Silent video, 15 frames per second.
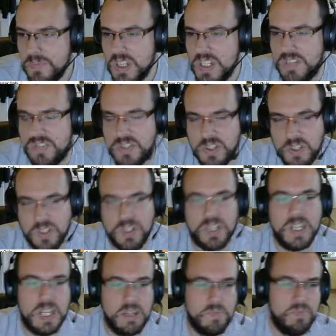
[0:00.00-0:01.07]

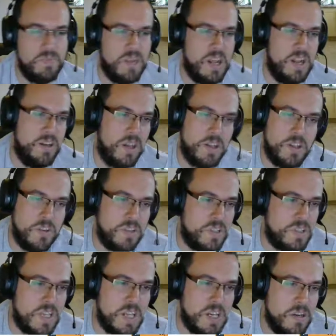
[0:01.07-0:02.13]
sufficiently, then I don't
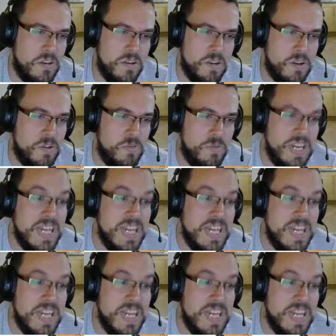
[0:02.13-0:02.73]
see you